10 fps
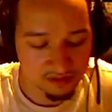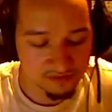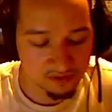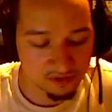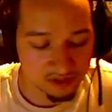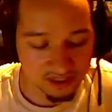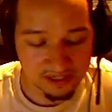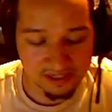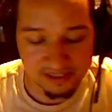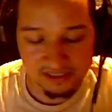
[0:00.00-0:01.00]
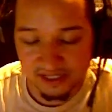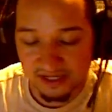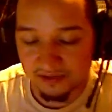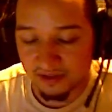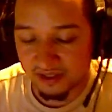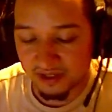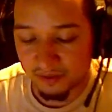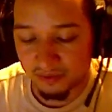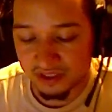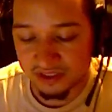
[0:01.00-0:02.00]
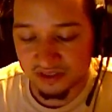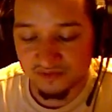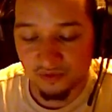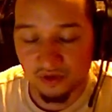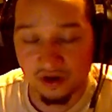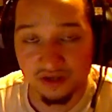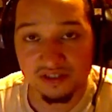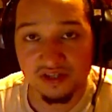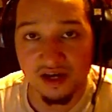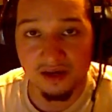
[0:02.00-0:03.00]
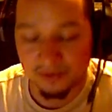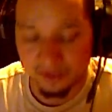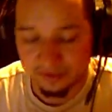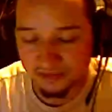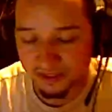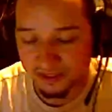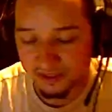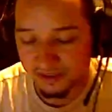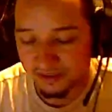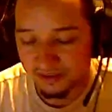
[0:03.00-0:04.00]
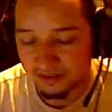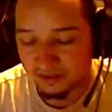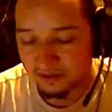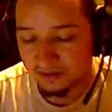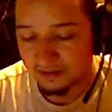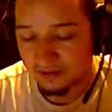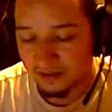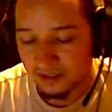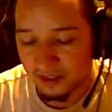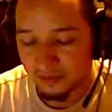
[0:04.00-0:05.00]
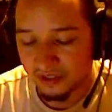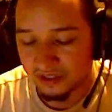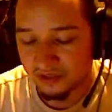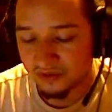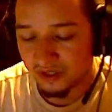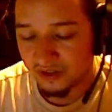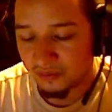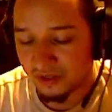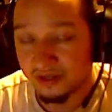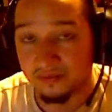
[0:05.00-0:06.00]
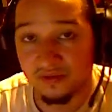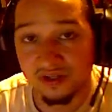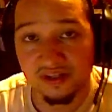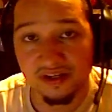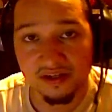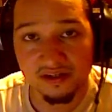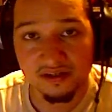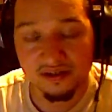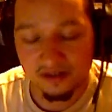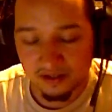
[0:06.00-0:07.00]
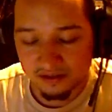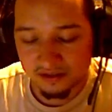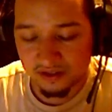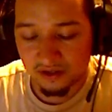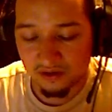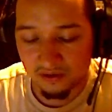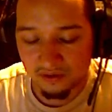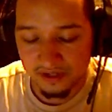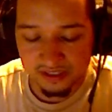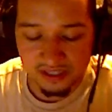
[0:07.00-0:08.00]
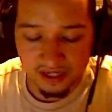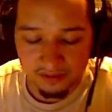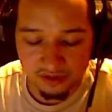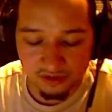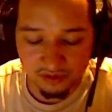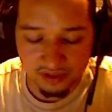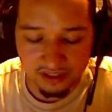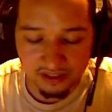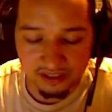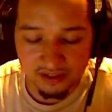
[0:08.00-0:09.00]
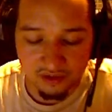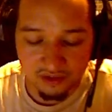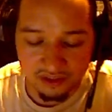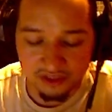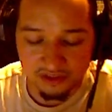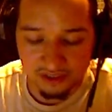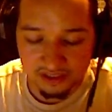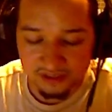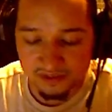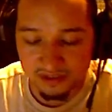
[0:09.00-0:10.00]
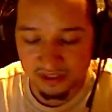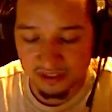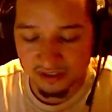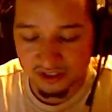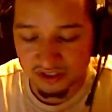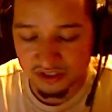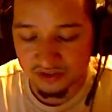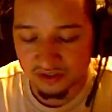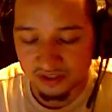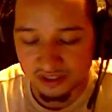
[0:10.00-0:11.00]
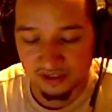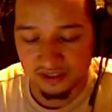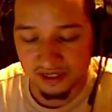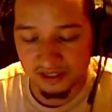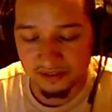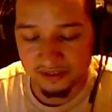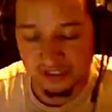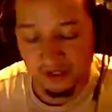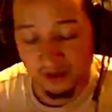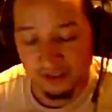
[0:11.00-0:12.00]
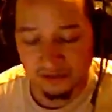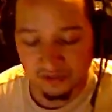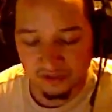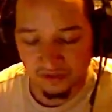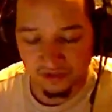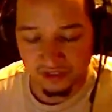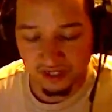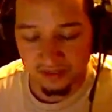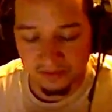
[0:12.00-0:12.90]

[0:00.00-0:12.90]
look at it, it's saying right there +4 on the top right here and +3 on the bottom right there. So anytime you kind of like go into your items and like just click on the item and you say, oh, that's a +4 top,